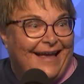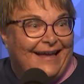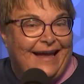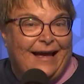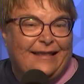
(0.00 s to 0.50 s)

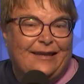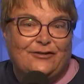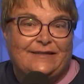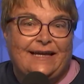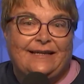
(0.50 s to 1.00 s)
Yeah, and
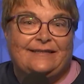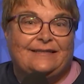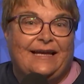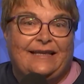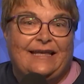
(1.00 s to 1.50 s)
there's things
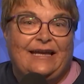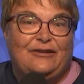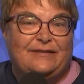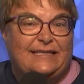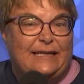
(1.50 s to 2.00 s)
like they
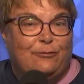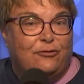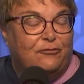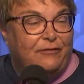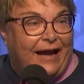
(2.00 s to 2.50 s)
use deep
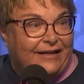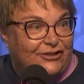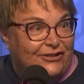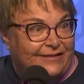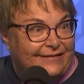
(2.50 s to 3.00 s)
root
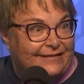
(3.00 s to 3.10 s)
radishes.